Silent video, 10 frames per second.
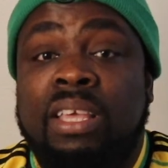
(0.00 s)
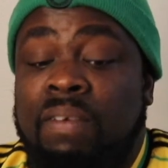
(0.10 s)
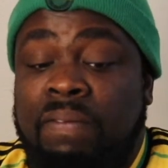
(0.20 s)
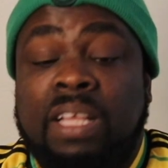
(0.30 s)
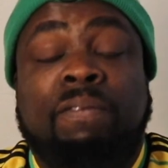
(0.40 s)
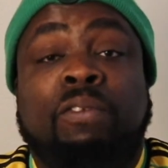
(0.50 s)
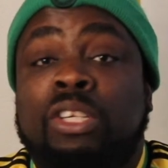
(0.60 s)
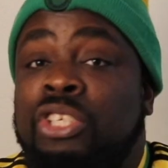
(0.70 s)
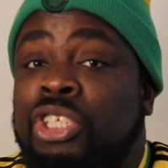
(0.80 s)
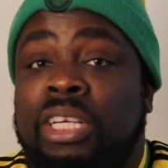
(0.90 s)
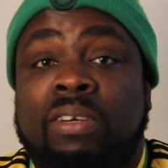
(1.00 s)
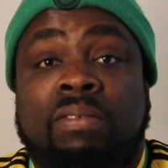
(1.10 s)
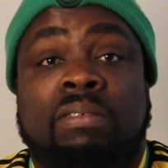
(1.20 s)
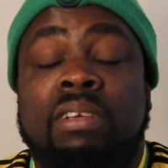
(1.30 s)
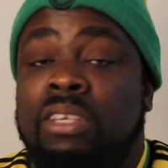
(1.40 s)
Feel free to
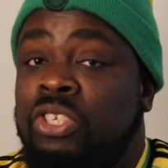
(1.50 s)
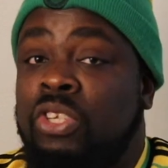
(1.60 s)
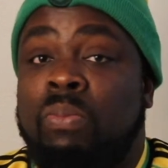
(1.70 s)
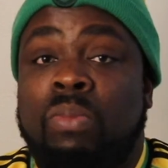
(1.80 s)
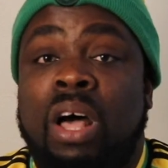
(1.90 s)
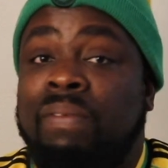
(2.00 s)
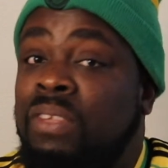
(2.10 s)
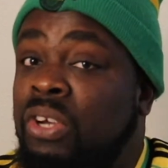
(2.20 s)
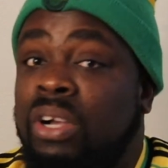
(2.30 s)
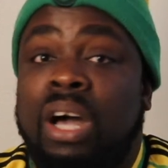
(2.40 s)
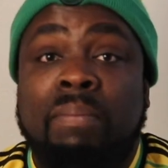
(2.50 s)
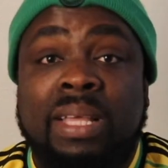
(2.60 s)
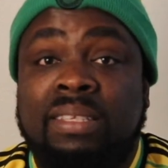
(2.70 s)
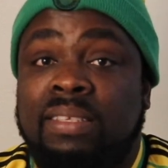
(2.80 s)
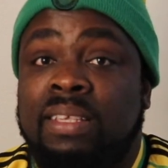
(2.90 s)
share some of your
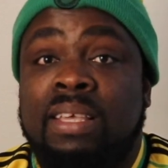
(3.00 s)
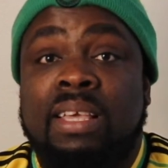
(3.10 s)
comments.